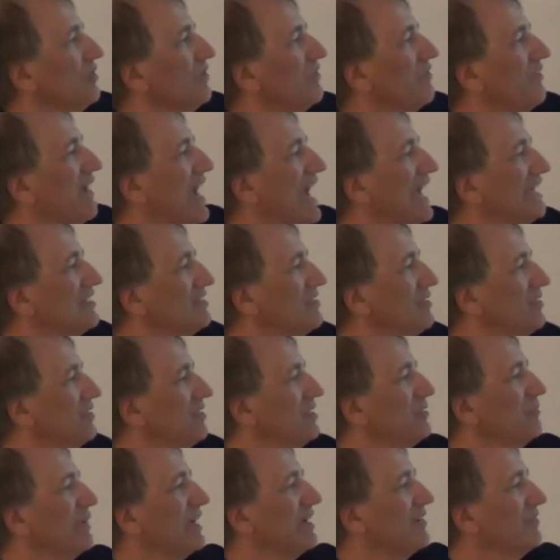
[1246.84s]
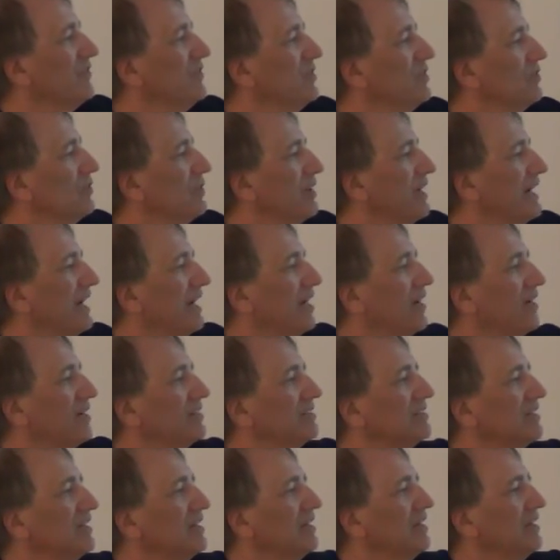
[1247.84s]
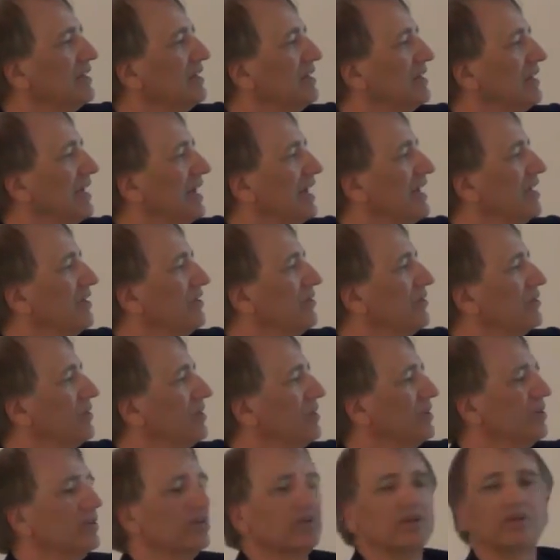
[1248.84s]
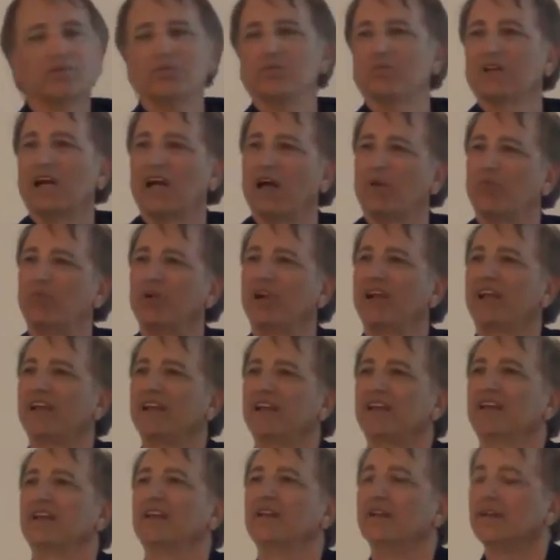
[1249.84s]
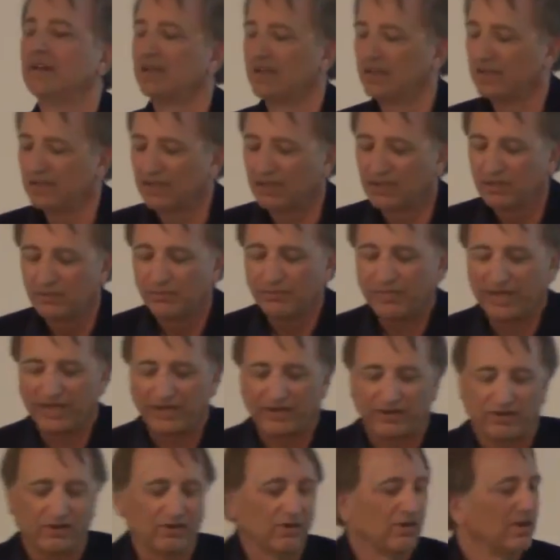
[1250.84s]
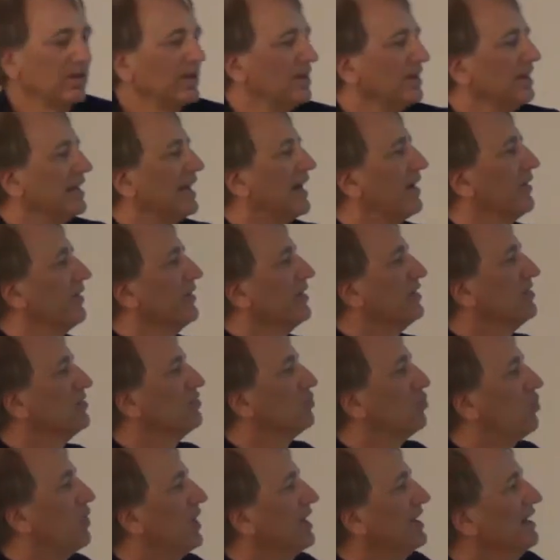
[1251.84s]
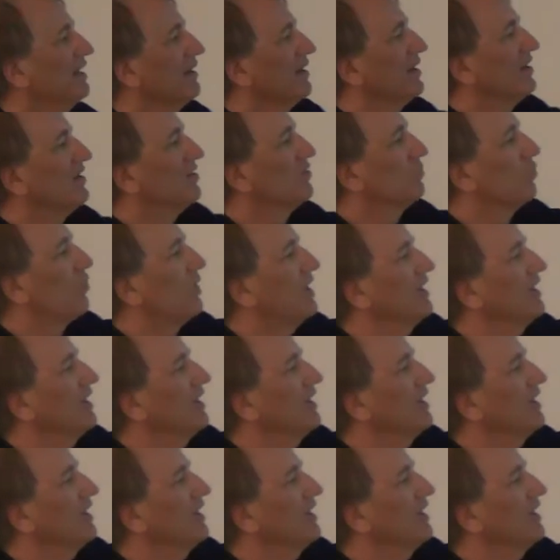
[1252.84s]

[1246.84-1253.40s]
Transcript: do it faster, you can make fewer errors, and you can comprehend it better. Now, there's one, there's